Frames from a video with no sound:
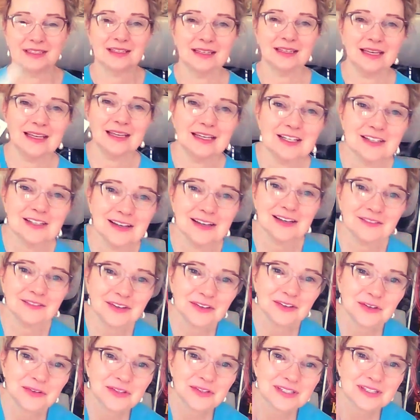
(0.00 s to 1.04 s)
And if you
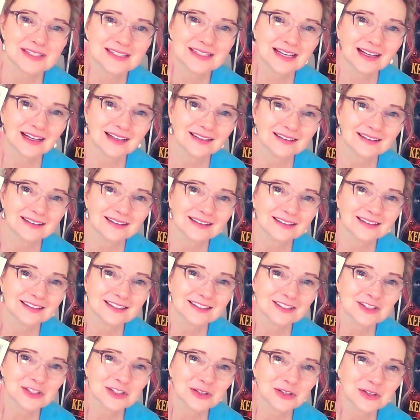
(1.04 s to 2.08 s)
notice, I'll
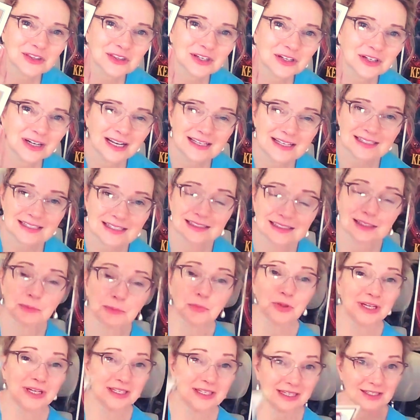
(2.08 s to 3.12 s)
show you there, it has a little
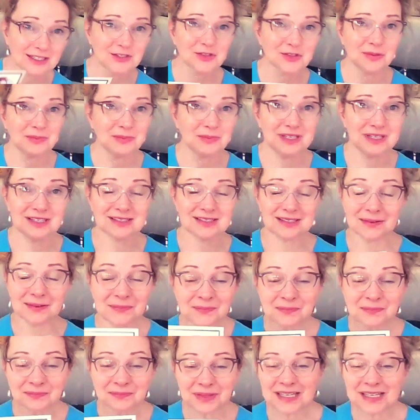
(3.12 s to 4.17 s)
brain next to it,
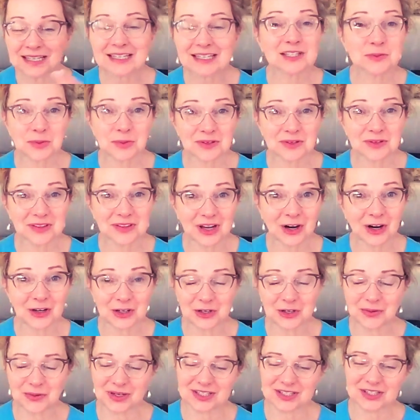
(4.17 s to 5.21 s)
meaning it's one of the
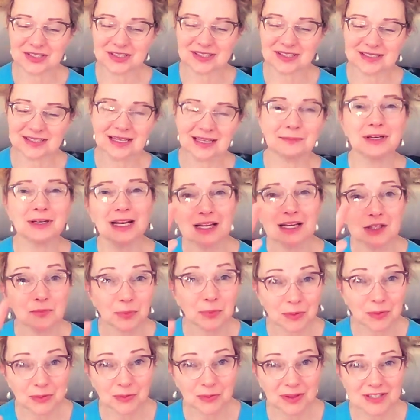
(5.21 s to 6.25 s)
harder questions. I'm going to ask
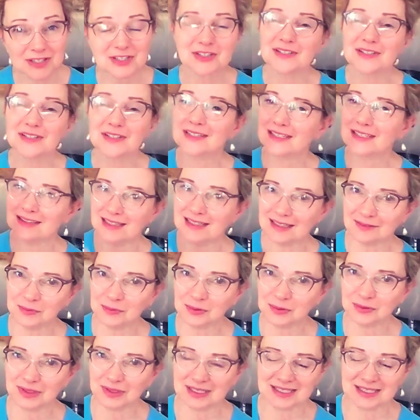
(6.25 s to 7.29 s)
both questions and then
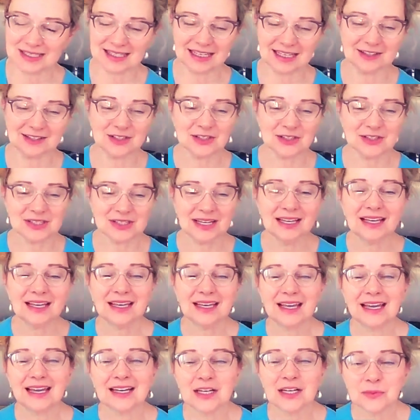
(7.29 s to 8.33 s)
we'll get to the answers.
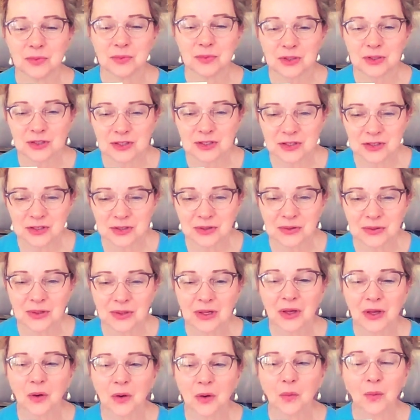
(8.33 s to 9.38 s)
And number two,
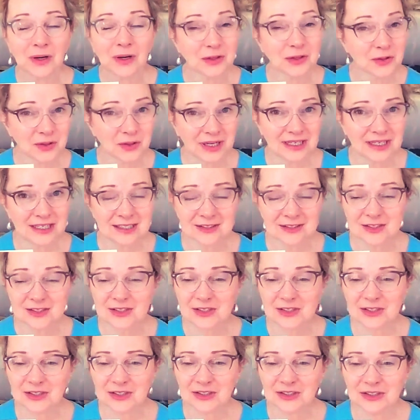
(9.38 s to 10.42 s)
what great
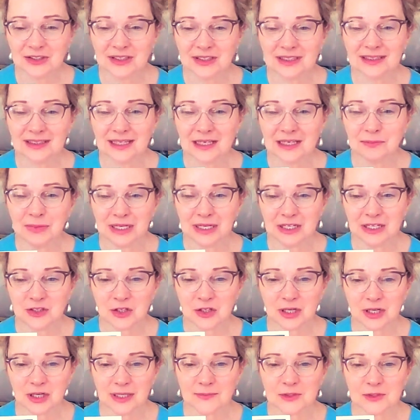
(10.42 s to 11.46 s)
concern led many
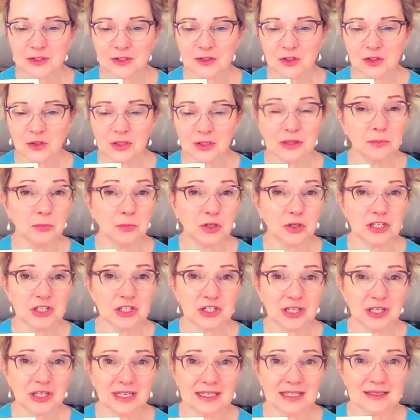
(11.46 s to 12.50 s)
tribes to join the British
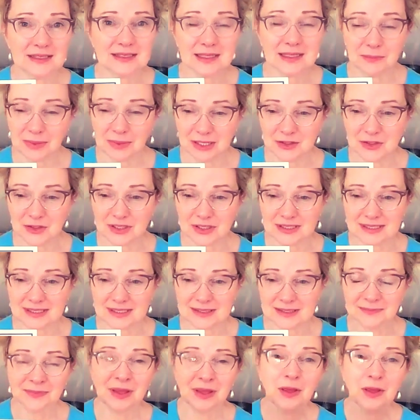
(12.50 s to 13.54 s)
against the Patriots?
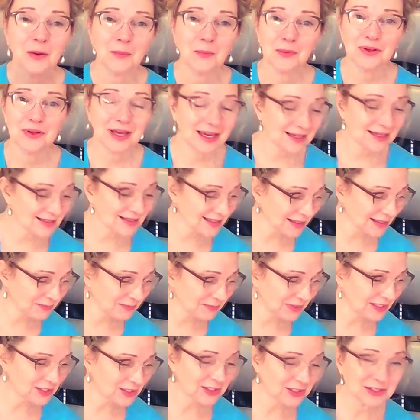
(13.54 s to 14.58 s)
Well, as I
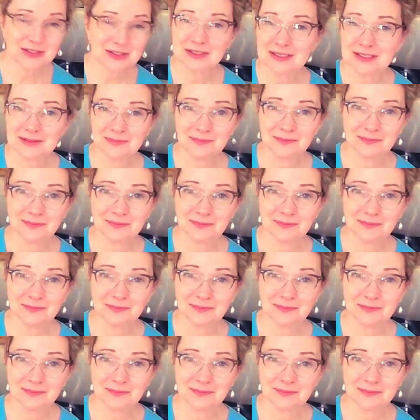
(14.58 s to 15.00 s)
mentioned,